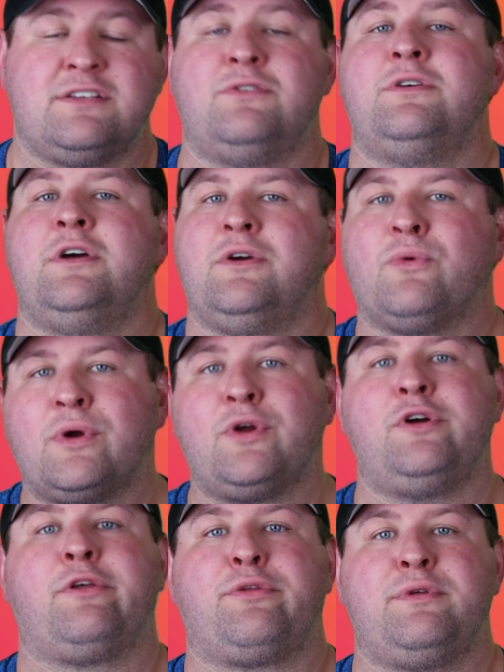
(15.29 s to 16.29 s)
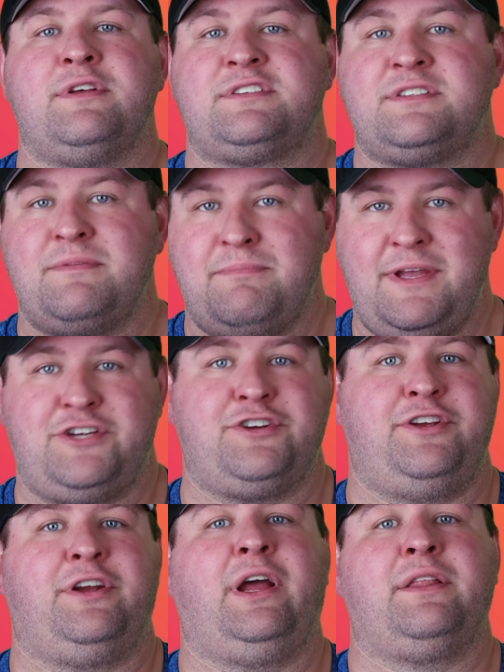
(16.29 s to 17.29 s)
So we're going through this, make
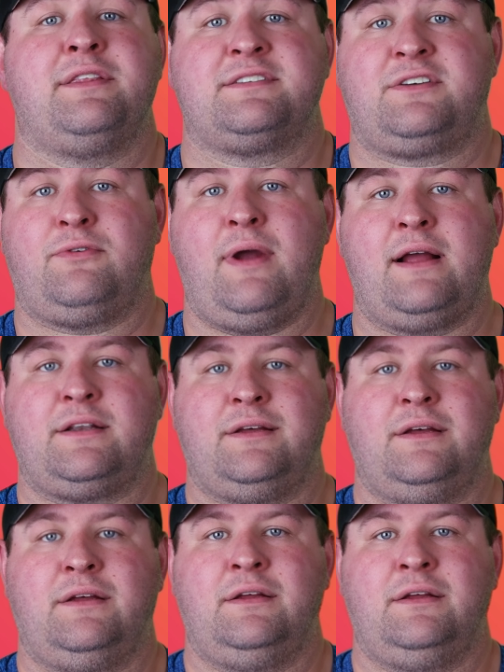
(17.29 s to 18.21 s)
sure you got this correct.